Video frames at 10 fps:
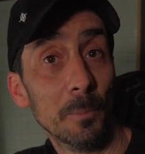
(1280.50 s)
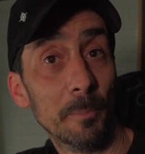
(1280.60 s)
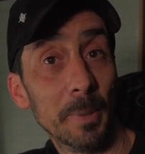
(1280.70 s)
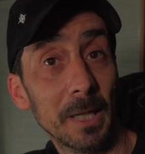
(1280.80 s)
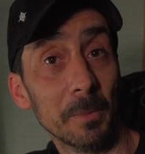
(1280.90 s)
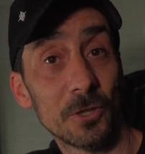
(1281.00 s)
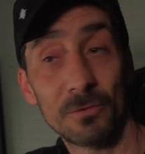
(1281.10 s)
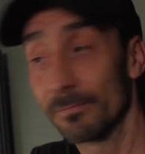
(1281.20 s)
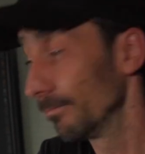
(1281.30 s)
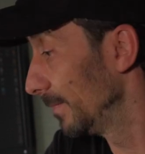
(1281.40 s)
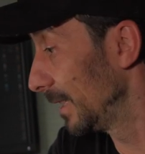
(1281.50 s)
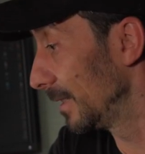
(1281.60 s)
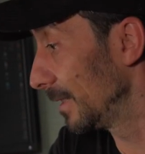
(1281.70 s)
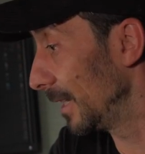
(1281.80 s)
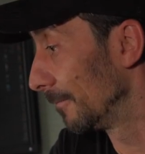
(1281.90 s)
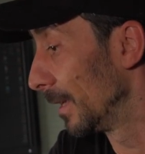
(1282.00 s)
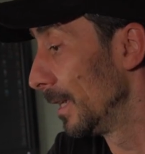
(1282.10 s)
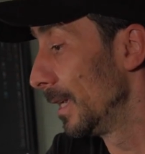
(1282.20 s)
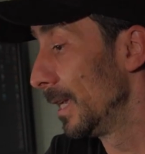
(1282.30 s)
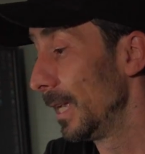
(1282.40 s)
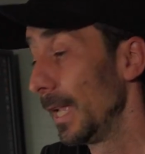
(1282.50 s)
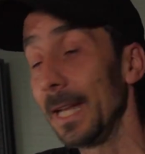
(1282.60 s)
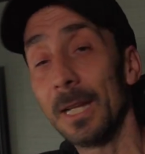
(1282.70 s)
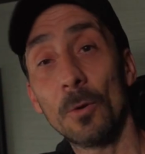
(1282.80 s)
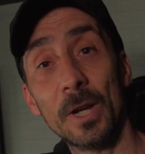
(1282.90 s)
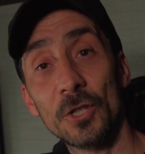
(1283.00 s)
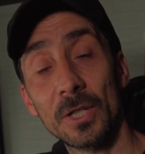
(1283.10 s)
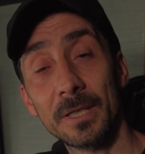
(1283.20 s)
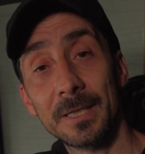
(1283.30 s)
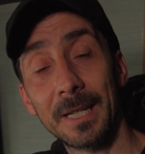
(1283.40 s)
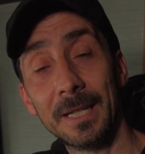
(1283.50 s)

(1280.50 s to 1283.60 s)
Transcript: Pretty much, this is it. Any questions,